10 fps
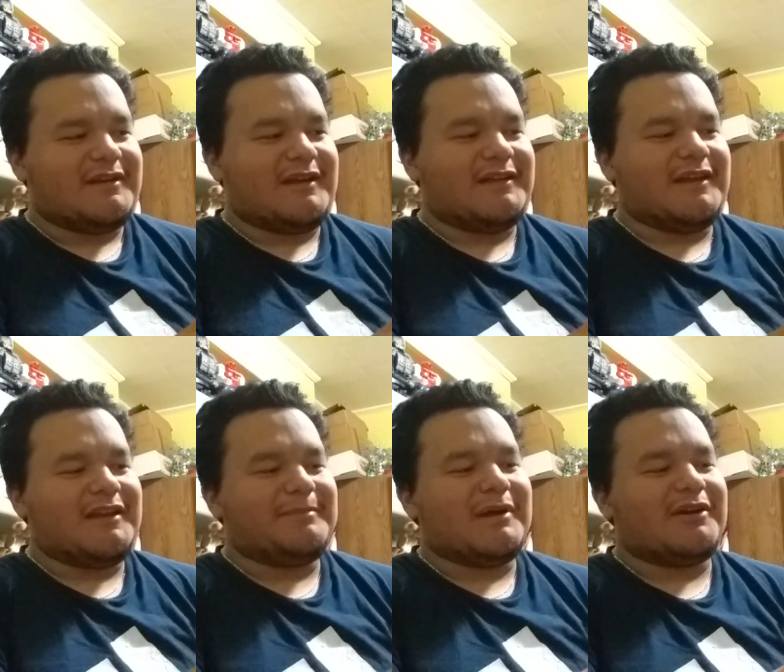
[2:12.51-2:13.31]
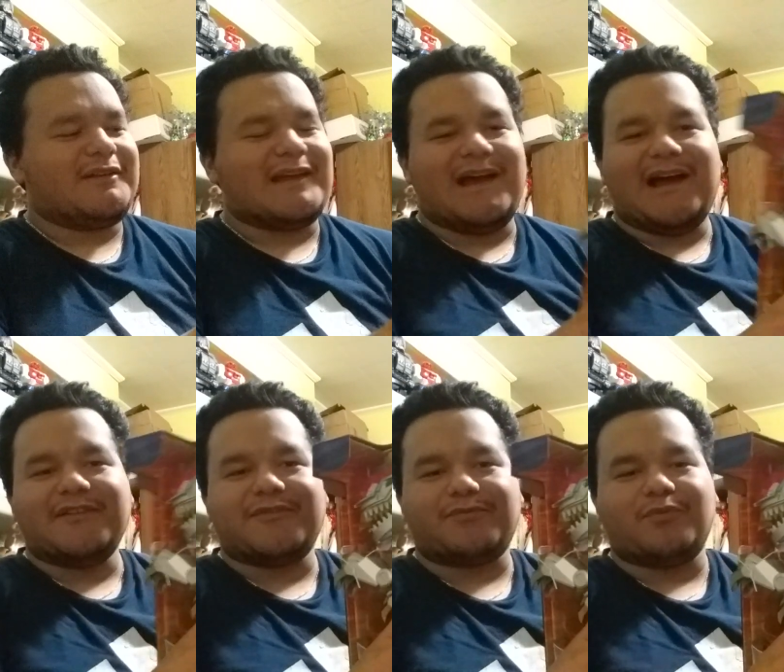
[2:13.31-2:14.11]
And any parent that had
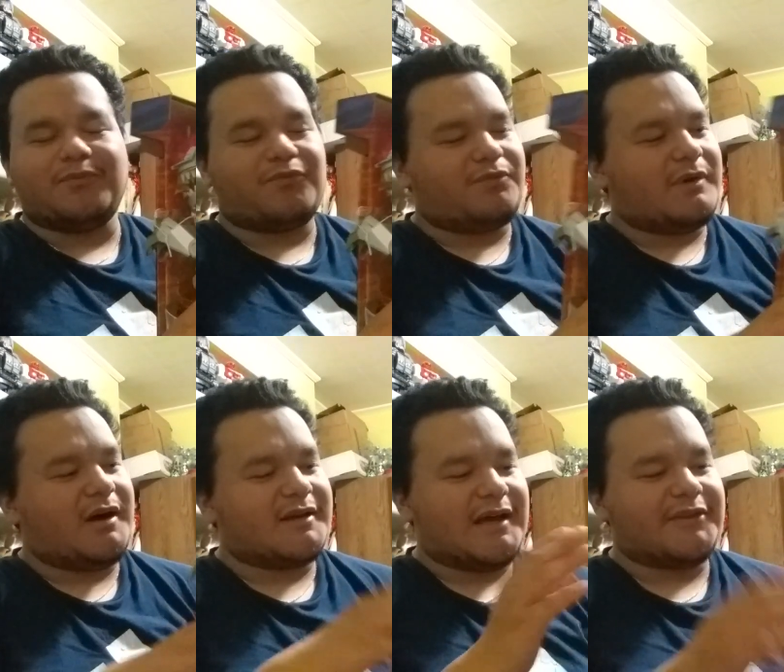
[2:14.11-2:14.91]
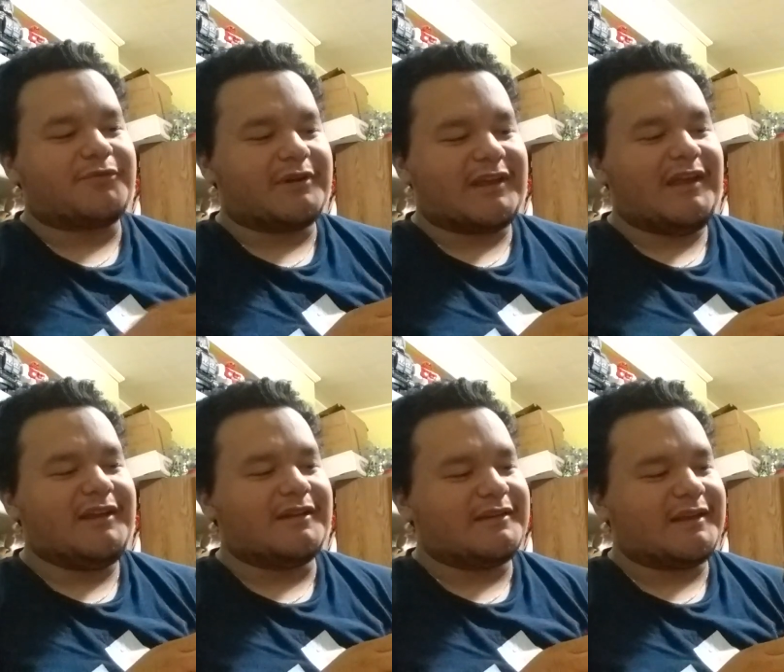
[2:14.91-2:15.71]
this, got this for a
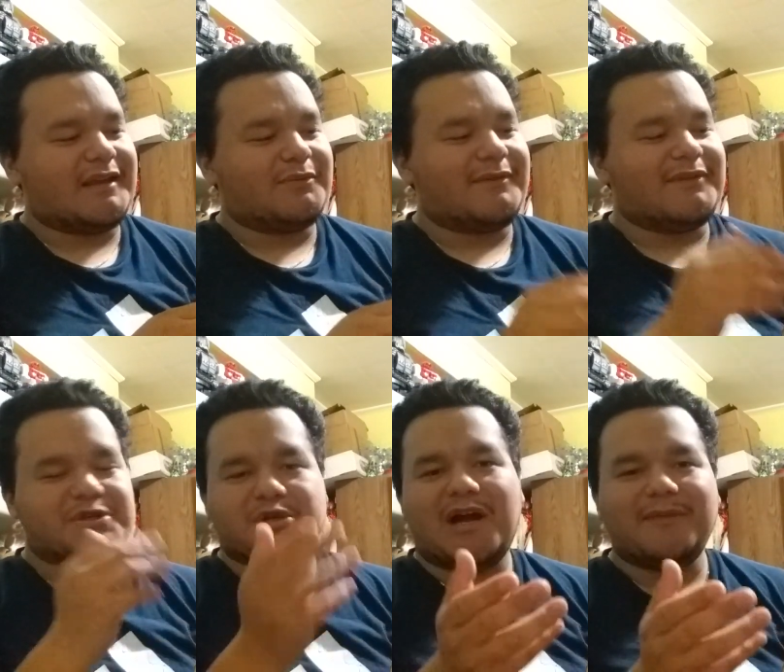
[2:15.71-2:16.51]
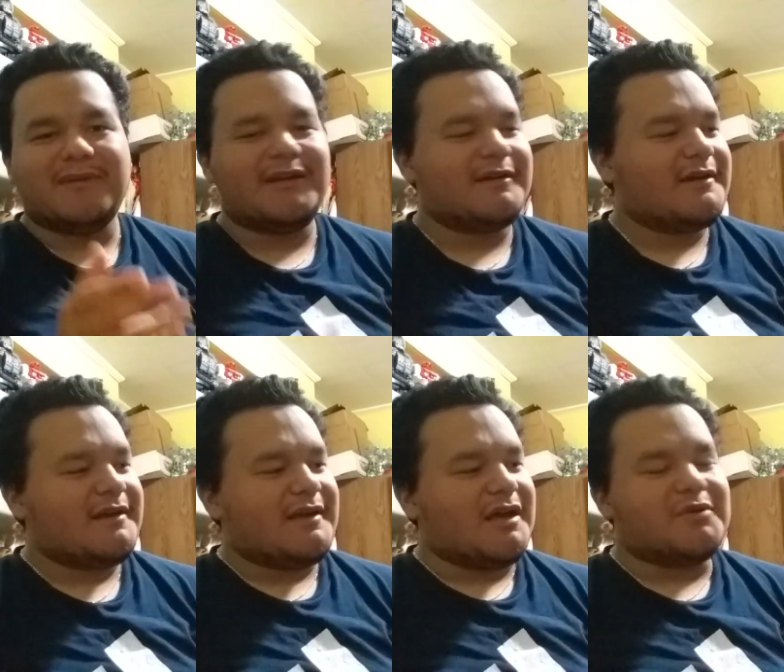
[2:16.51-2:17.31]
kid and the kid will even try me,
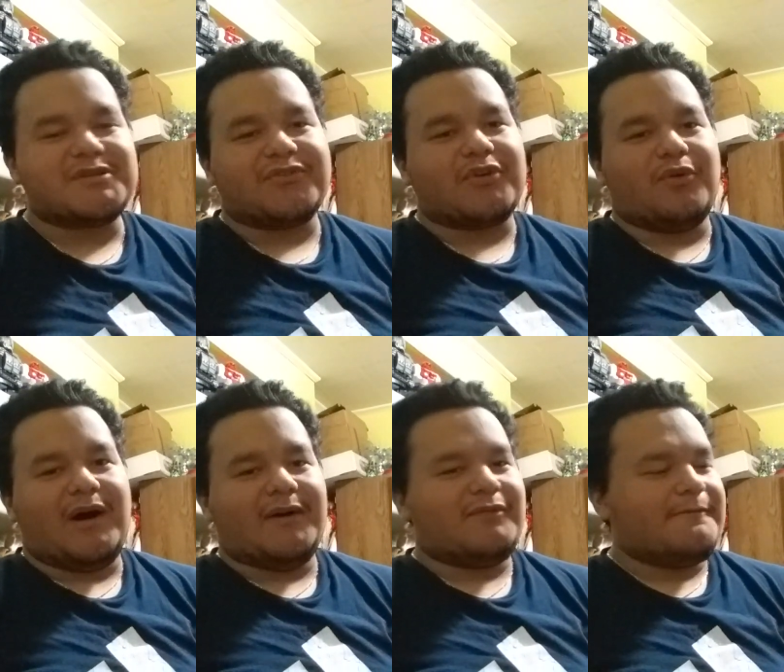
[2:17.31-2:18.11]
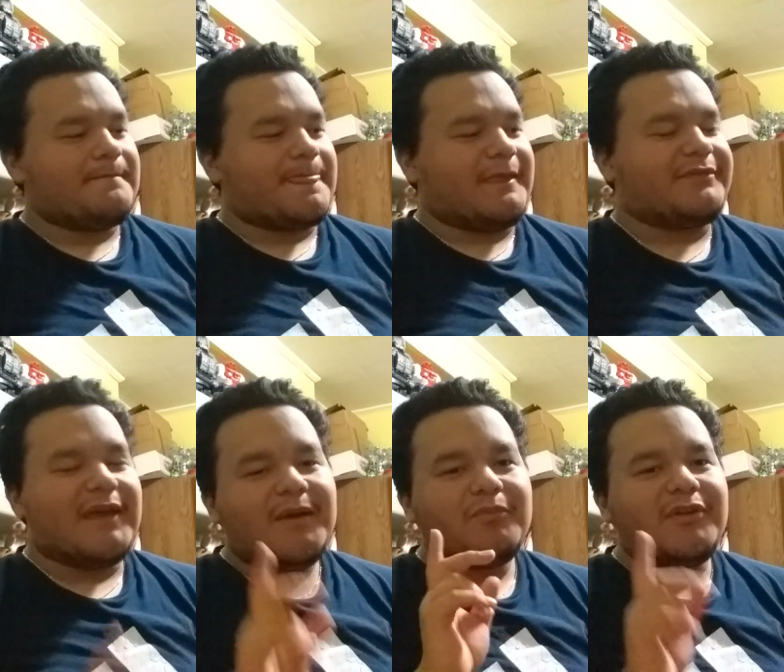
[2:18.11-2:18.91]
it would just go off.
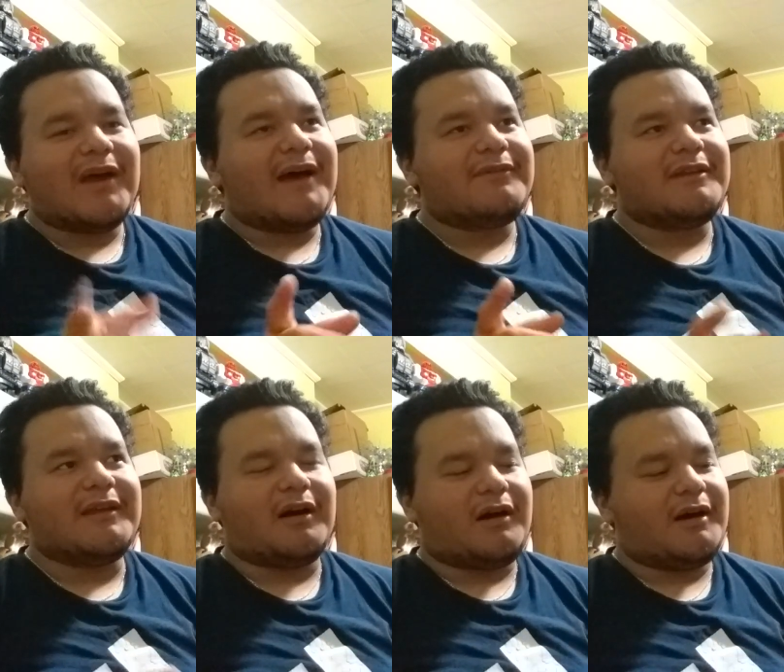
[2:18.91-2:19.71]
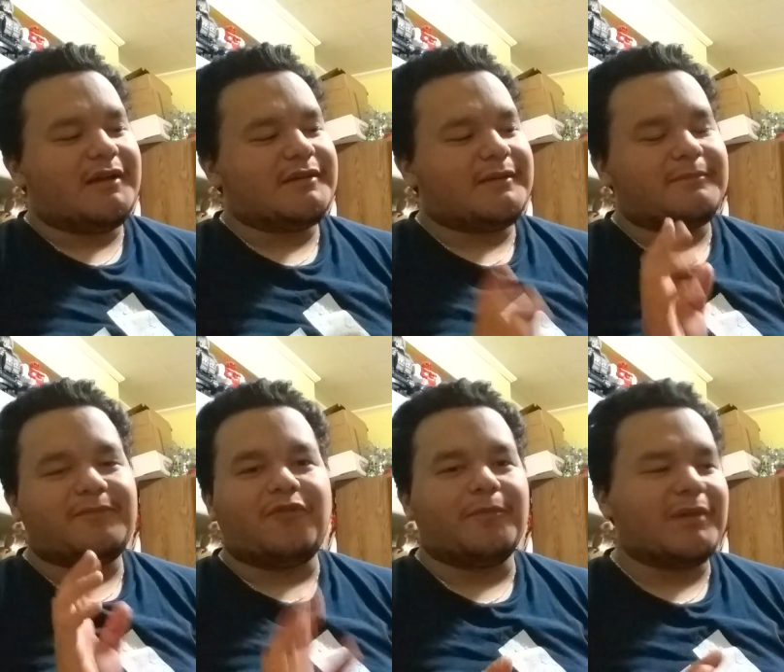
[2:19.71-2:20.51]
Same when you have it on
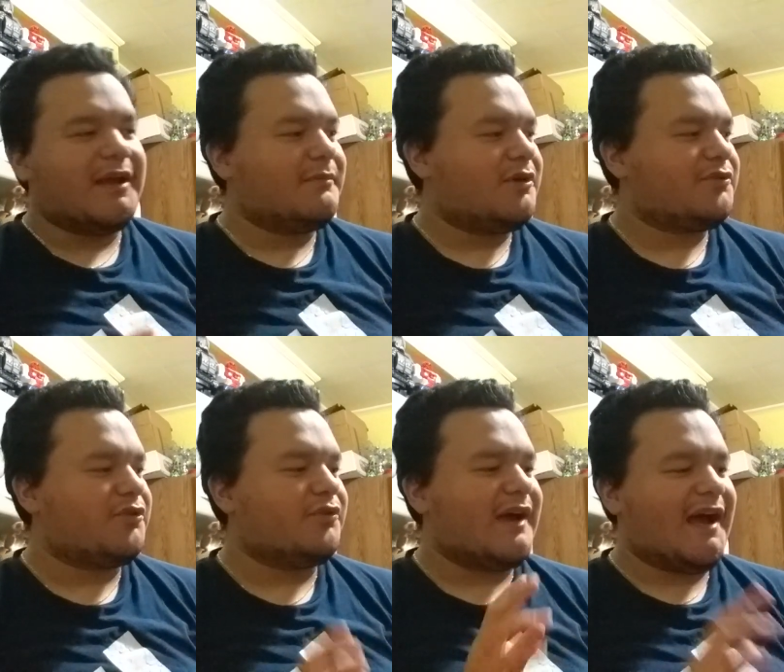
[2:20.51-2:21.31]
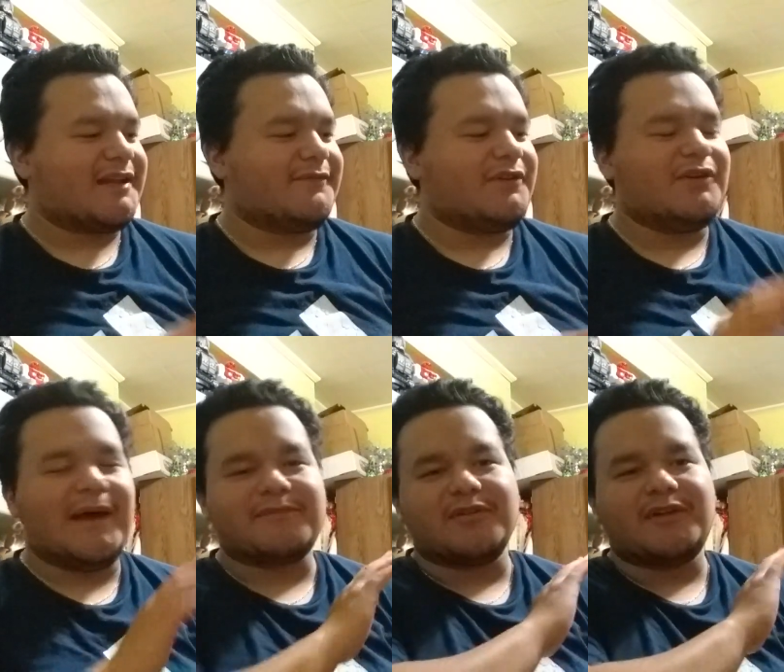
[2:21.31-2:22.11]
full play mode. To activate, you
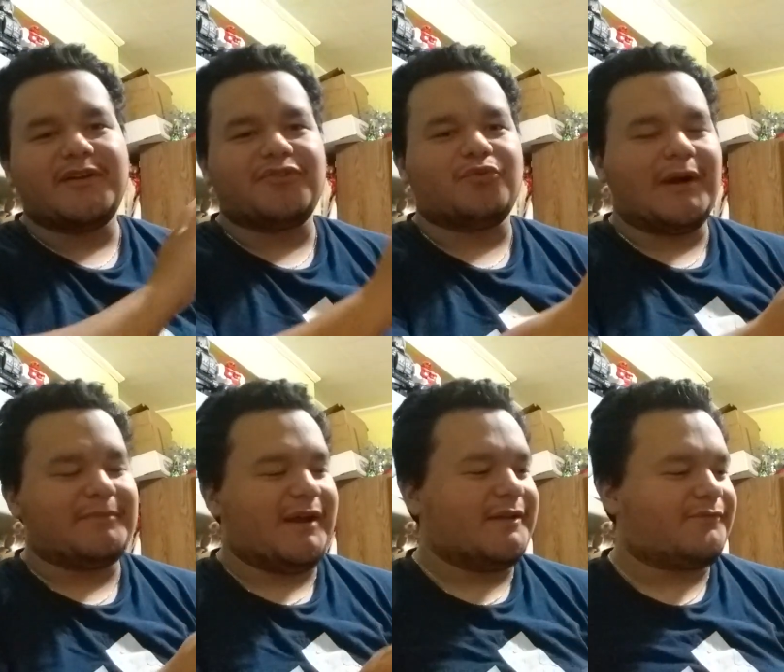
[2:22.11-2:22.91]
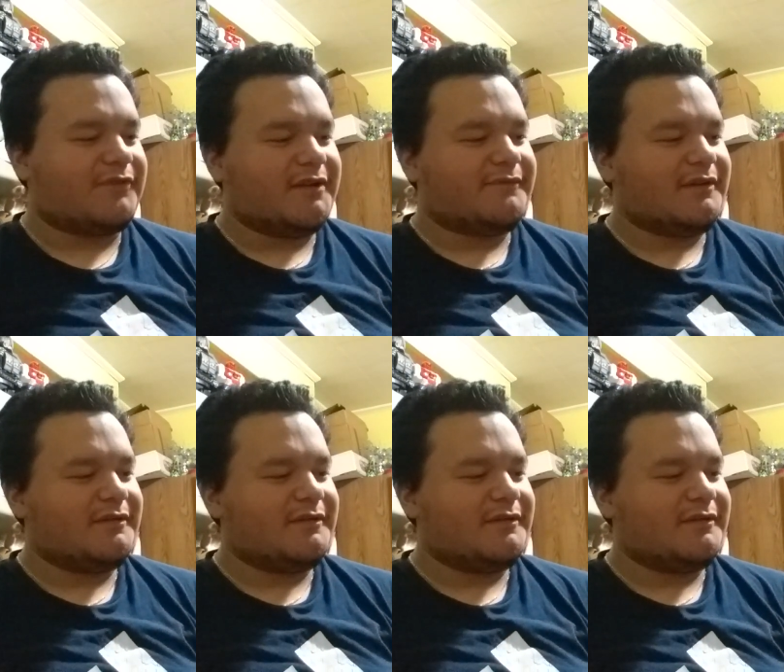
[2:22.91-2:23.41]
have to literally swipe your hand in front of it.